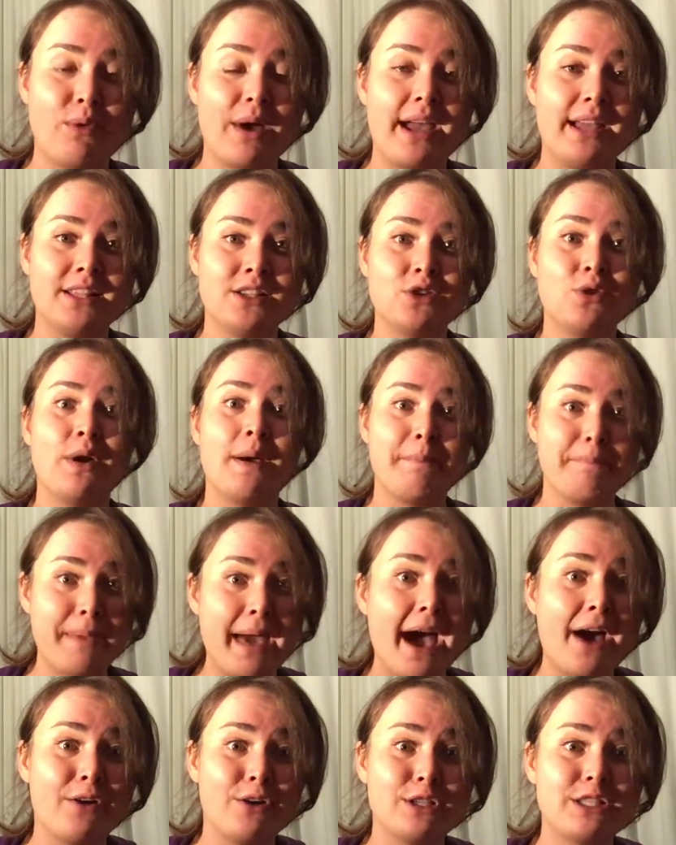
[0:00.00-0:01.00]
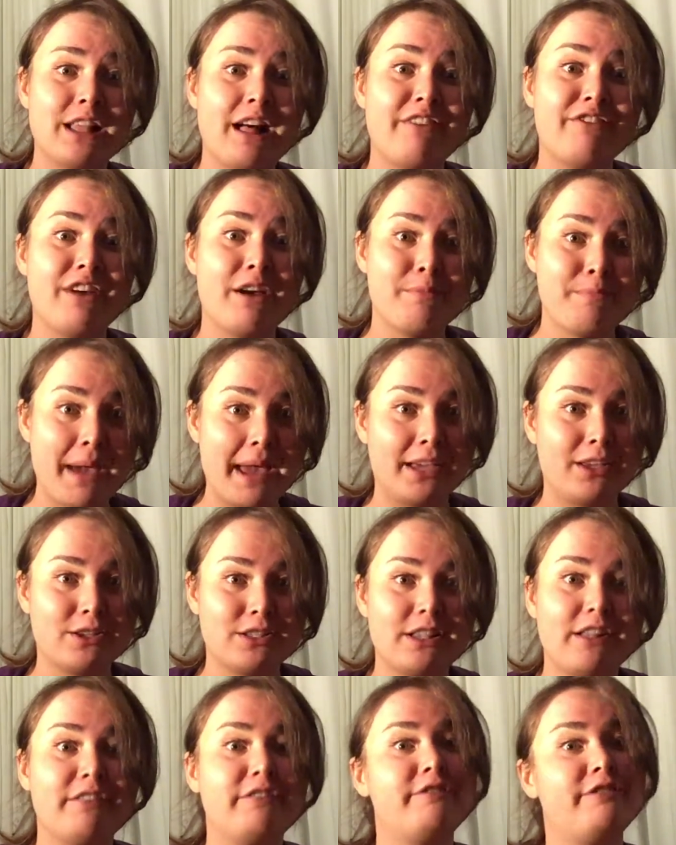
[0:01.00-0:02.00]
way to empower yourself and make
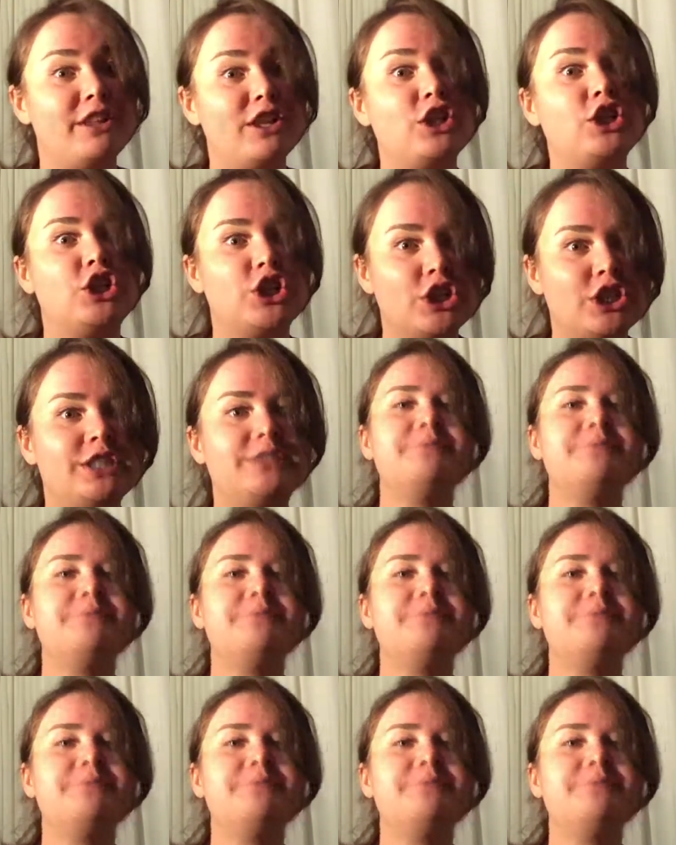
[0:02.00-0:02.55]
yourself feel good.